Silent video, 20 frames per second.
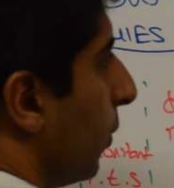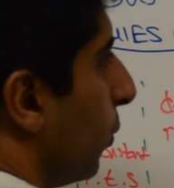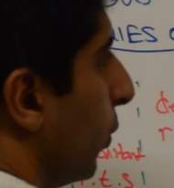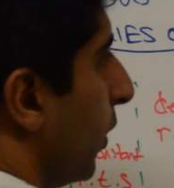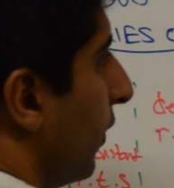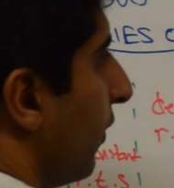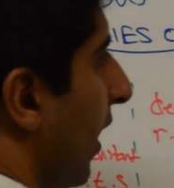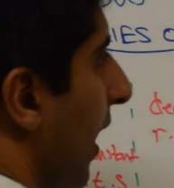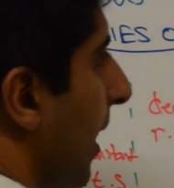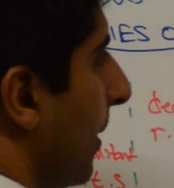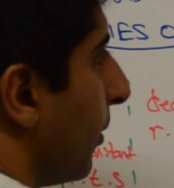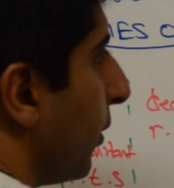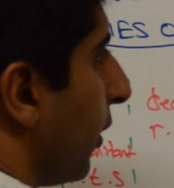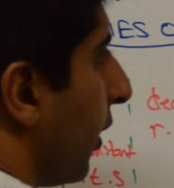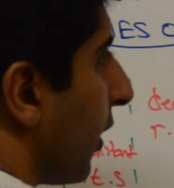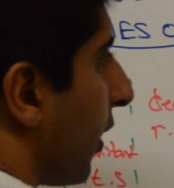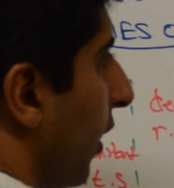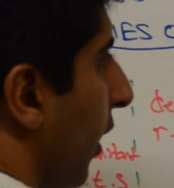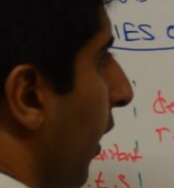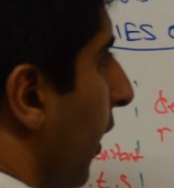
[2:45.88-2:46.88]
We've labeled
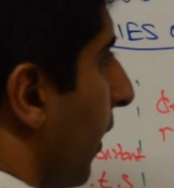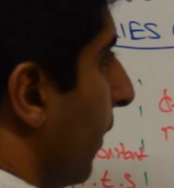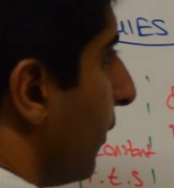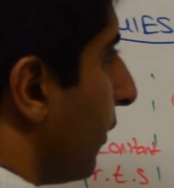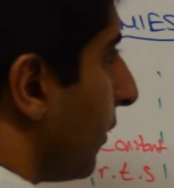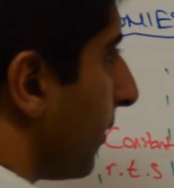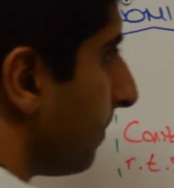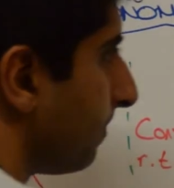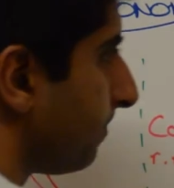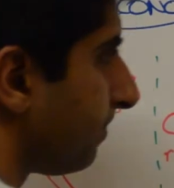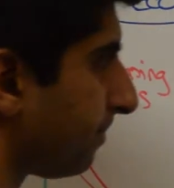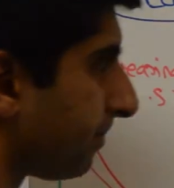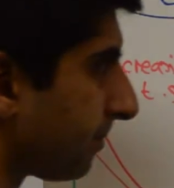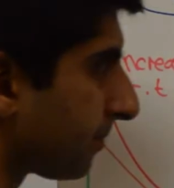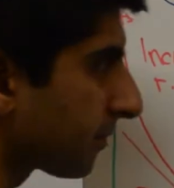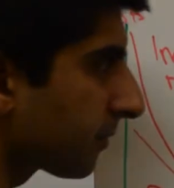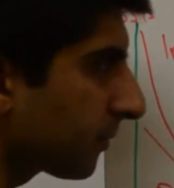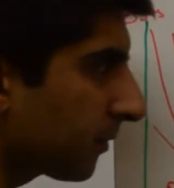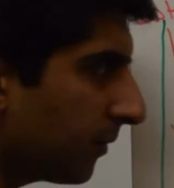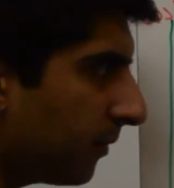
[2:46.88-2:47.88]
our curves.
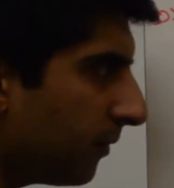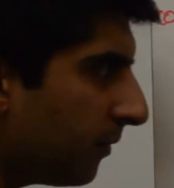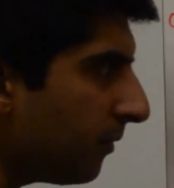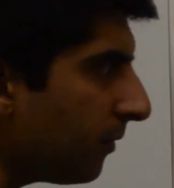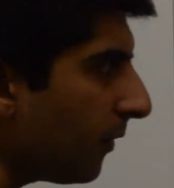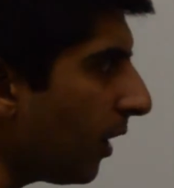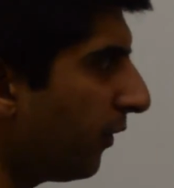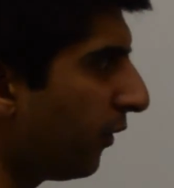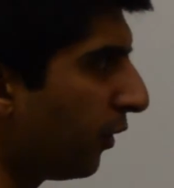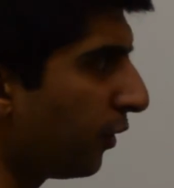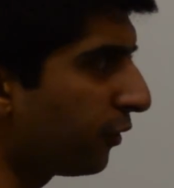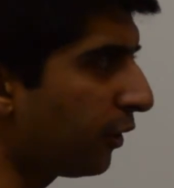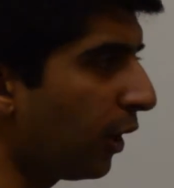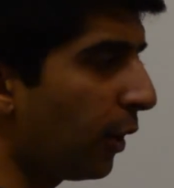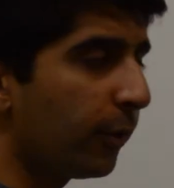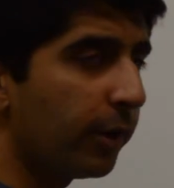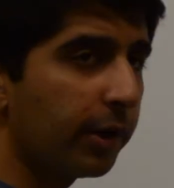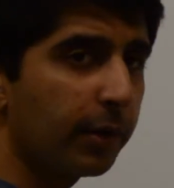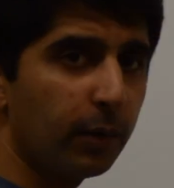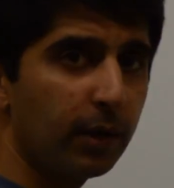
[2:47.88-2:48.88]
There is
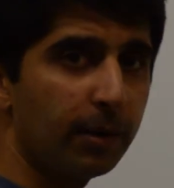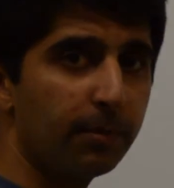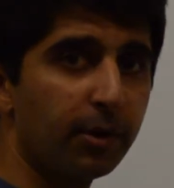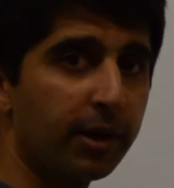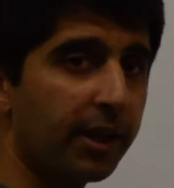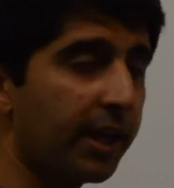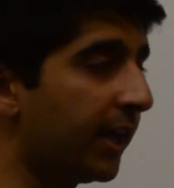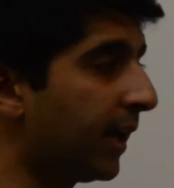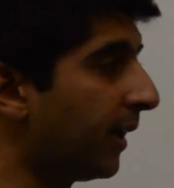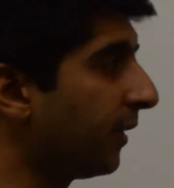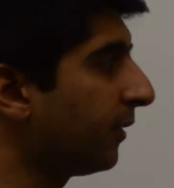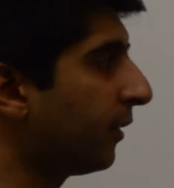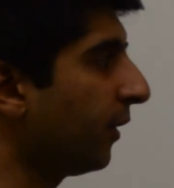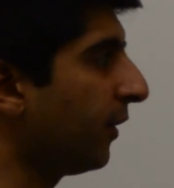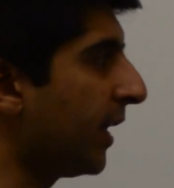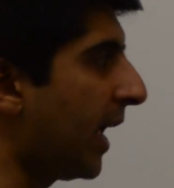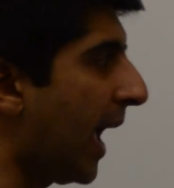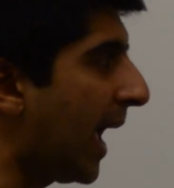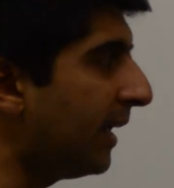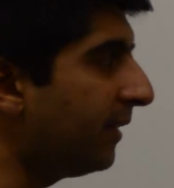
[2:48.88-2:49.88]
no equilibrium here. So
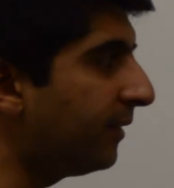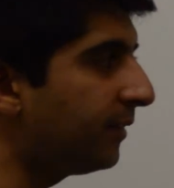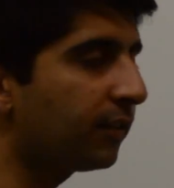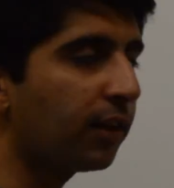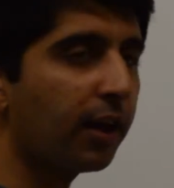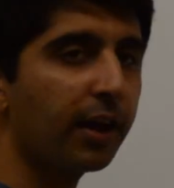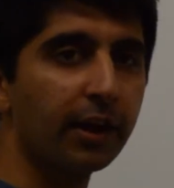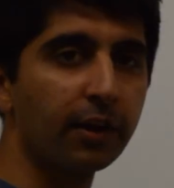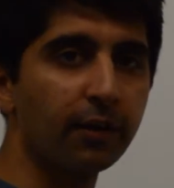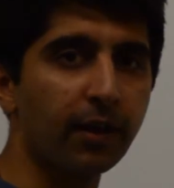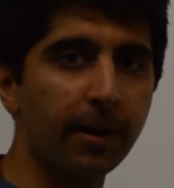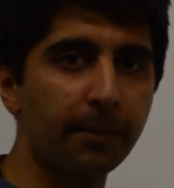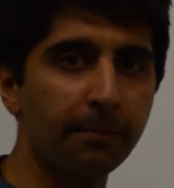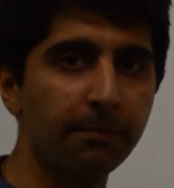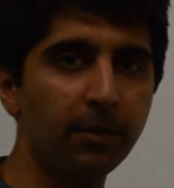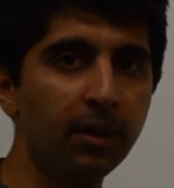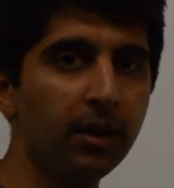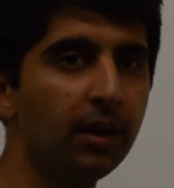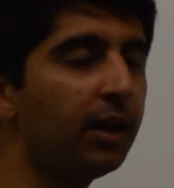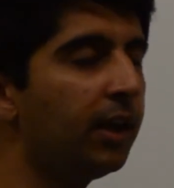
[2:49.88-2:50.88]
the ACE
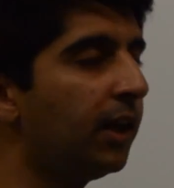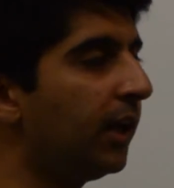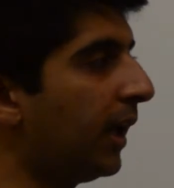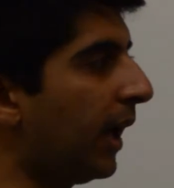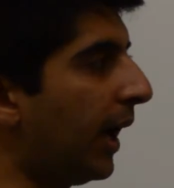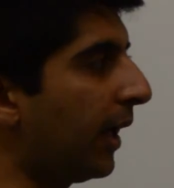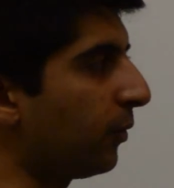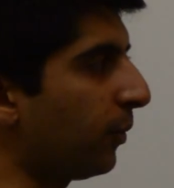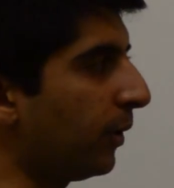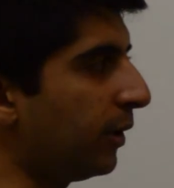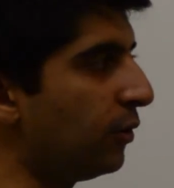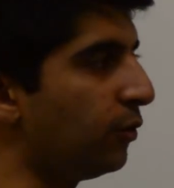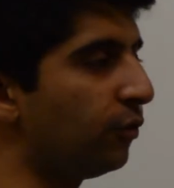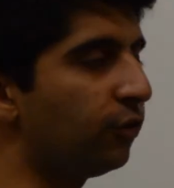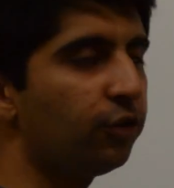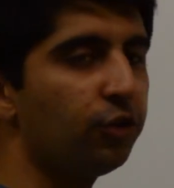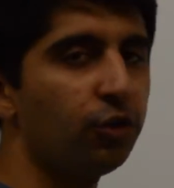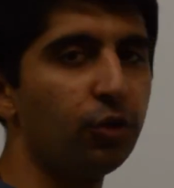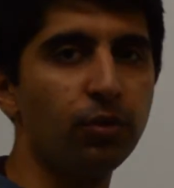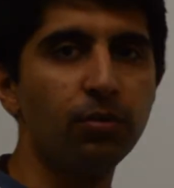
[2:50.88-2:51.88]
diagram, as we're
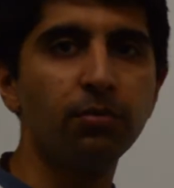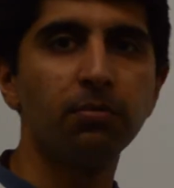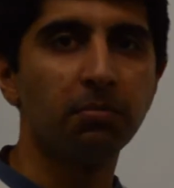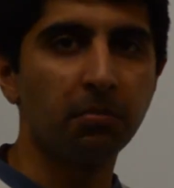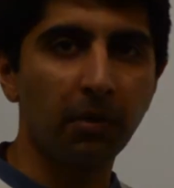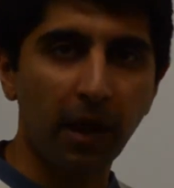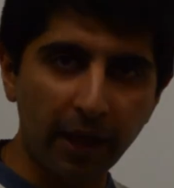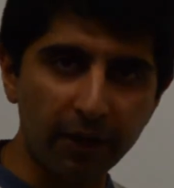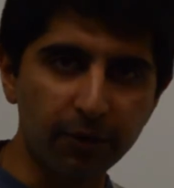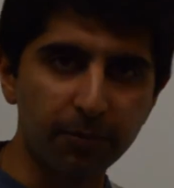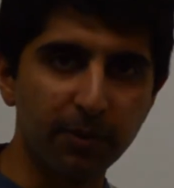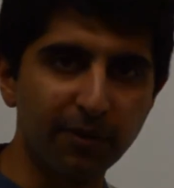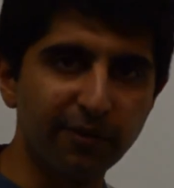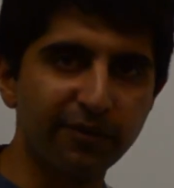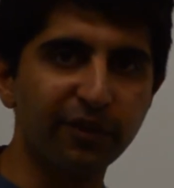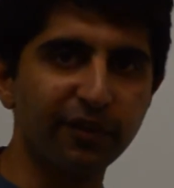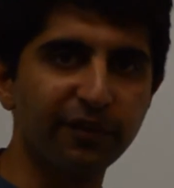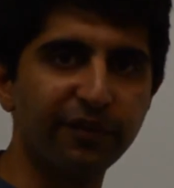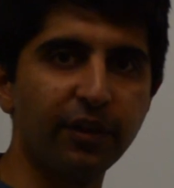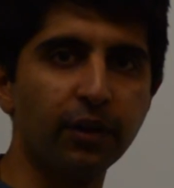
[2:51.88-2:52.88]
used to, has been
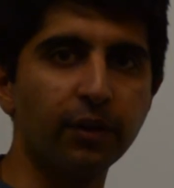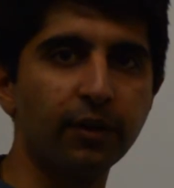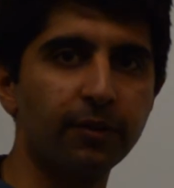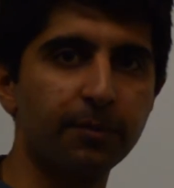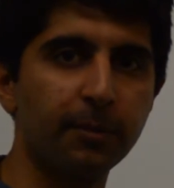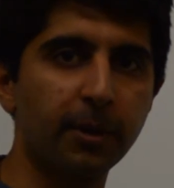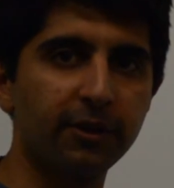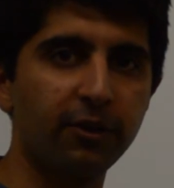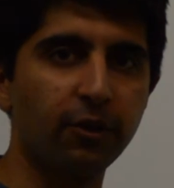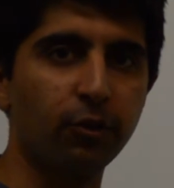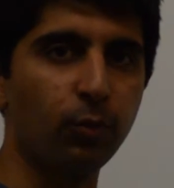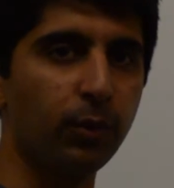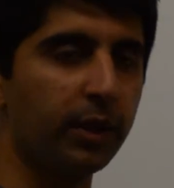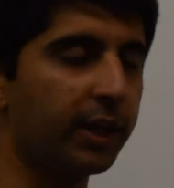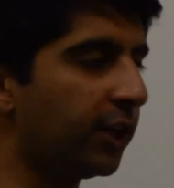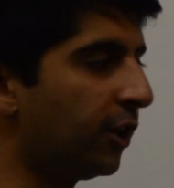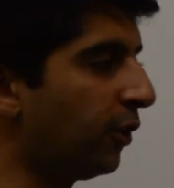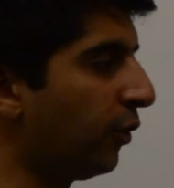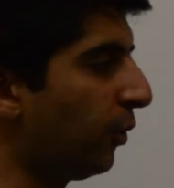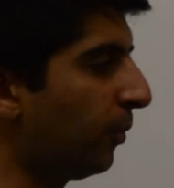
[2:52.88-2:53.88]
fulfilled as much as we
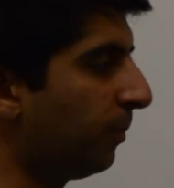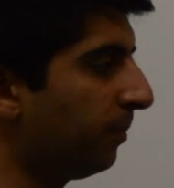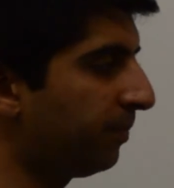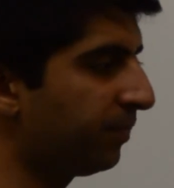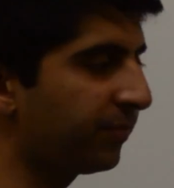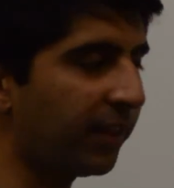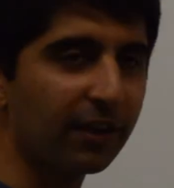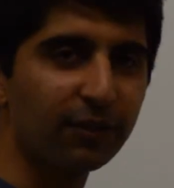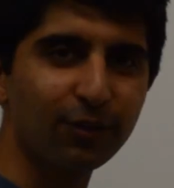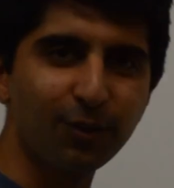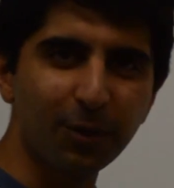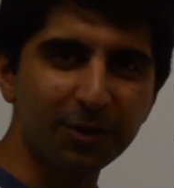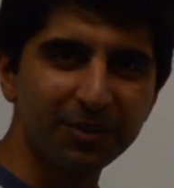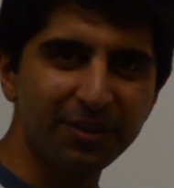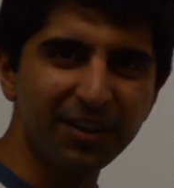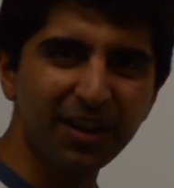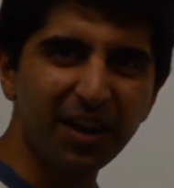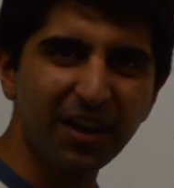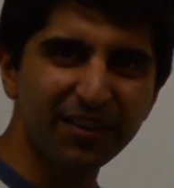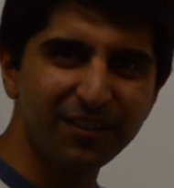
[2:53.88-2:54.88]
can do. Thanks for
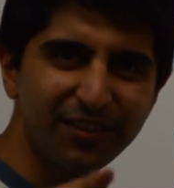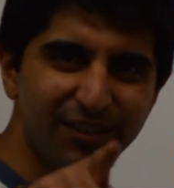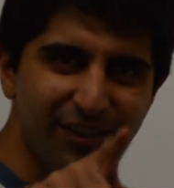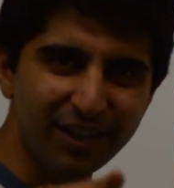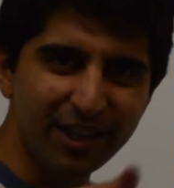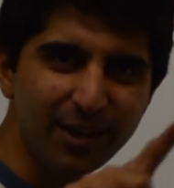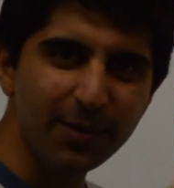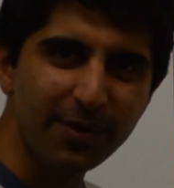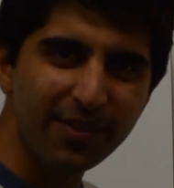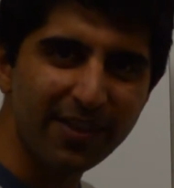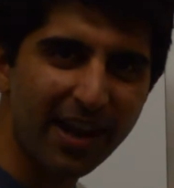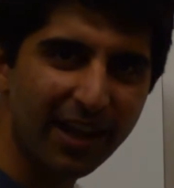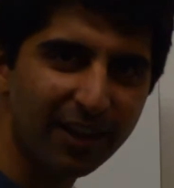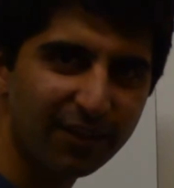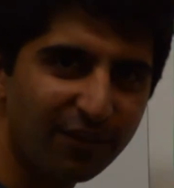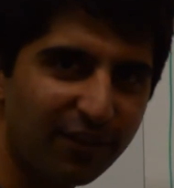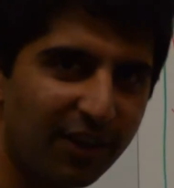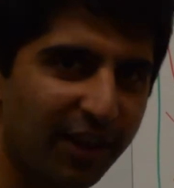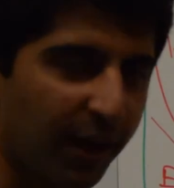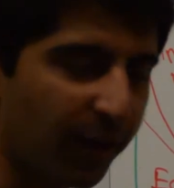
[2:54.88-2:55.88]
watching, guys. See you in the
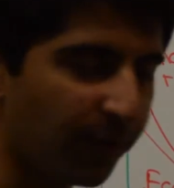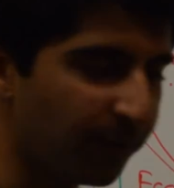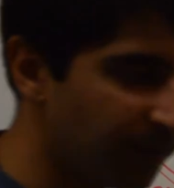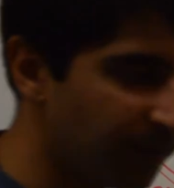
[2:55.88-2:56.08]
next video.